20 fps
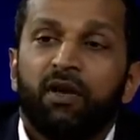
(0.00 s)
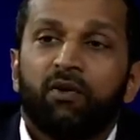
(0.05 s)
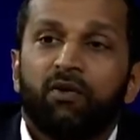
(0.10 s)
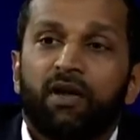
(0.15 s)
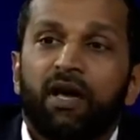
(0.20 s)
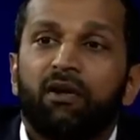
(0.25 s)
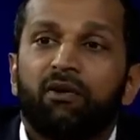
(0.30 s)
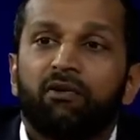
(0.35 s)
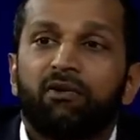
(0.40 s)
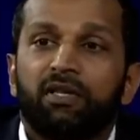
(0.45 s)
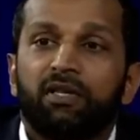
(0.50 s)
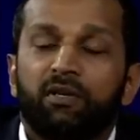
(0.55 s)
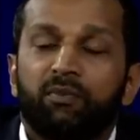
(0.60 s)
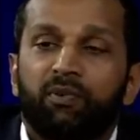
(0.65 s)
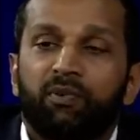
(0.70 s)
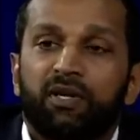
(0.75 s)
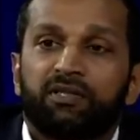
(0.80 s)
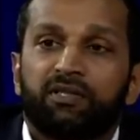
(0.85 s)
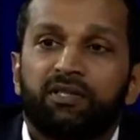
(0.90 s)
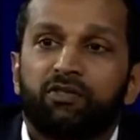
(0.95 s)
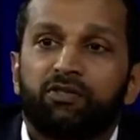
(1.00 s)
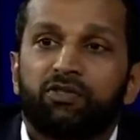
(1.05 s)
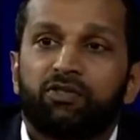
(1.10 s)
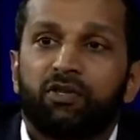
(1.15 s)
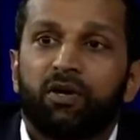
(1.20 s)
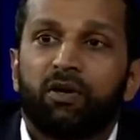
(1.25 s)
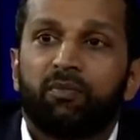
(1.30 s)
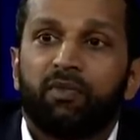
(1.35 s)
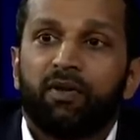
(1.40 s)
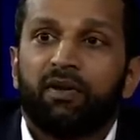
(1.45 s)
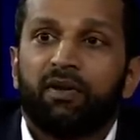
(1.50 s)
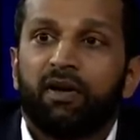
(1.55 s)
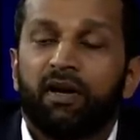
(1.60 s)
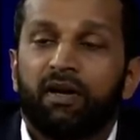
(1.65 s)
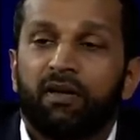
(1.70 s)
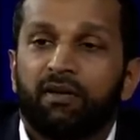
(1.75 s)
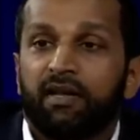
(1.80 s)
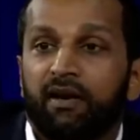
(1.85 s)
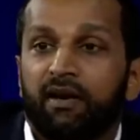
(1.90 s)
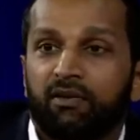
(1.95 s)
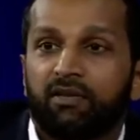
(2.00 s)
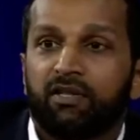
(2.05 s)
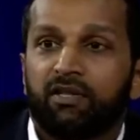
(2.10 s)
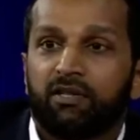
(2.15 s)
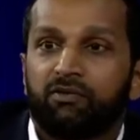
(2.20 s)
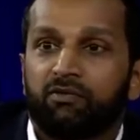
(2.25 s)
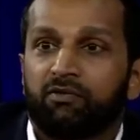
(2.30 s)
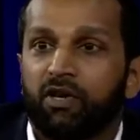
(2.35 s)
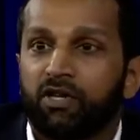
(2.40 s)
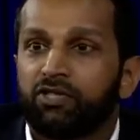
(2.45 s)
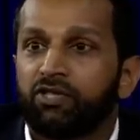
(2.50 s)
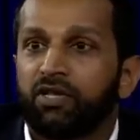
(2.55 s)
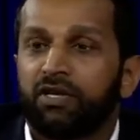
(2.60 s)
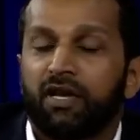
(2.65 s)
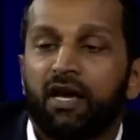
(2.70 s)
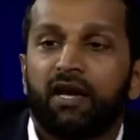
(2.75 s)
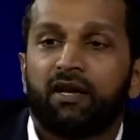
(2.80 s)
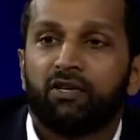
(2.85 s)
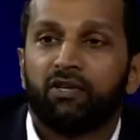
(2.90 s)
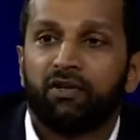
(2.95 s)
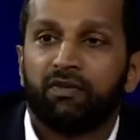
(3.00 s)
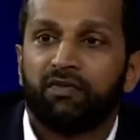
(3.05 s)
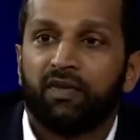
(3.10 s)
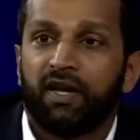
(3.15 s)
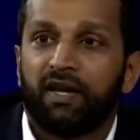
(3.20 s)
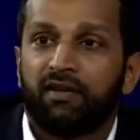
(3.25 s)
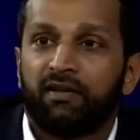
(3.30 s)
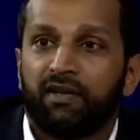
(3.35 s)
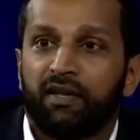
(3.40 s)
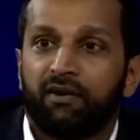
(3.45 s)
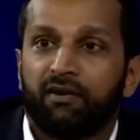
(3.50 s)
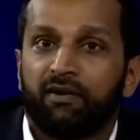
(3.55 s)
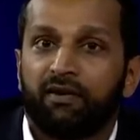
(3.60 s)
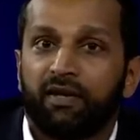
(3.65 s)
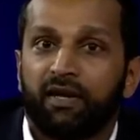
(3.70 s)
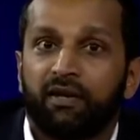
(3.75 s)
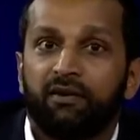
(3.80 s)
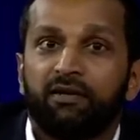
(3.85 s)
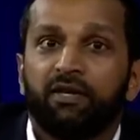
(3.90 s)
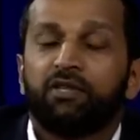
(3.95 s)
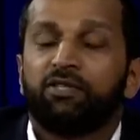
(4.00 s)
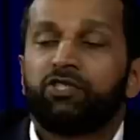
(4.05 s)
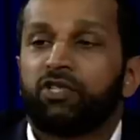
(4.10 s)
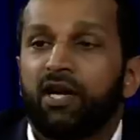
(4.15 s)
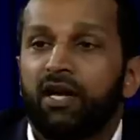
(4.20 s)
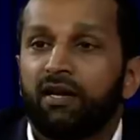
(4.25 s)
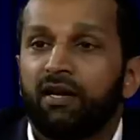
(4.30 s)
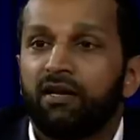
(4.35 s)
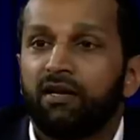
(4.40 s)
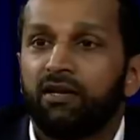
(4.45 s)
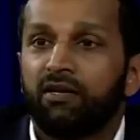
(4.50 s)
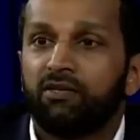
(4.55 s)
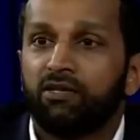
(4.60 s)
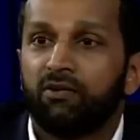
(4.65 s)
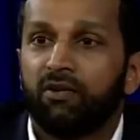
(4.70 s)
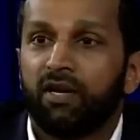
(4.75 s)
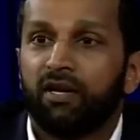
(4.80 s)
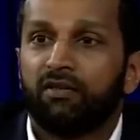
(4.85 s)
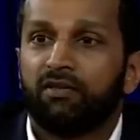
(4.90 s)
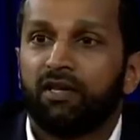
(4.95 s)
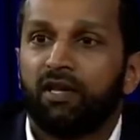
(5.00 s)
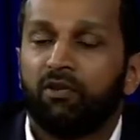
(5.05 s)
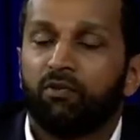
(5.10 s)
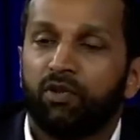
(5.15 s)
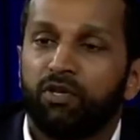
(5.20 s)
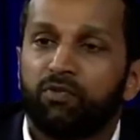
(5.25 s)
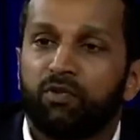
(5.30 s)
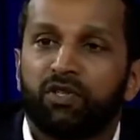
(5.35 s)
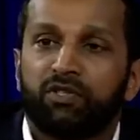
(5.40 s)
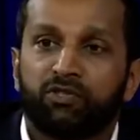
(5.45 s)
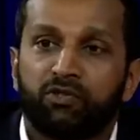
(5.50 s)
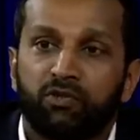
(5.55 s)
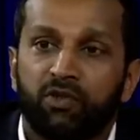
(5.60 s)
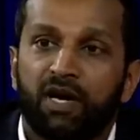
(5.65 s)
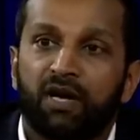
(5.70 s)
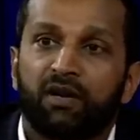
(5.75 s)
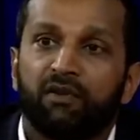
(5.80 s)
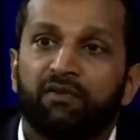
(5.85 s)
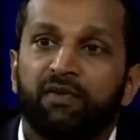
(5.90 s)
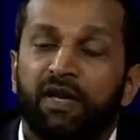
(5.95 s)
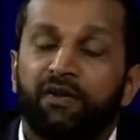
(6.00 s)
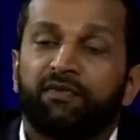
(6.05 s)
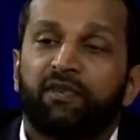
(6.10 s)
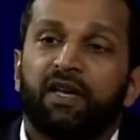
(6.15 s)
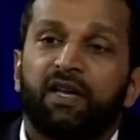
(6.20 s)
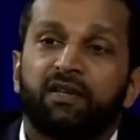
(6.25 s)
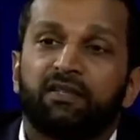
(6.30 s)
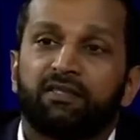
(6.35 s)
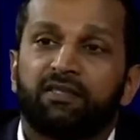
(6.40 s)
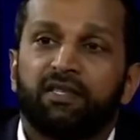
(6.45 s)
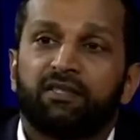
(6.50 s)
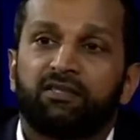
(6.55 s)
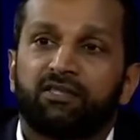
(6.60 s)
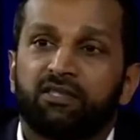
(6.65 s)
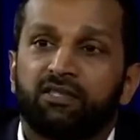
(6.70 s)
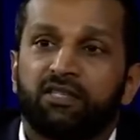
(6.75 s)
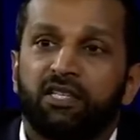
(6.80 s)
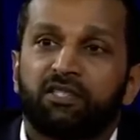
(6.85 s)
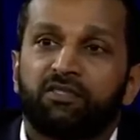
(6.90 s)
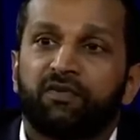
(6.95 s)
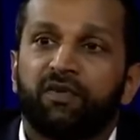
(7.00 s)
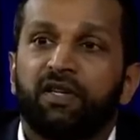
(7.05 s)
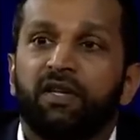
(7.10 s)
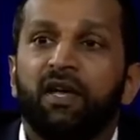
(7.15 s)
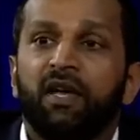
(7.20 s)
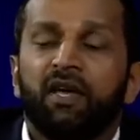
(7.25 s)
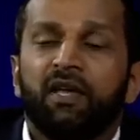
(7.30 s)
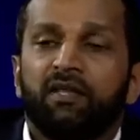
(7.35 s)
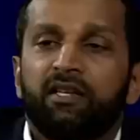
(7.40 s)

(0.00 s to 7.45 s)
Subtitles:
Not only did President Trump, not only did Russia not invade then, China didn't do anything, we withdrew out of Afghanistan successfully.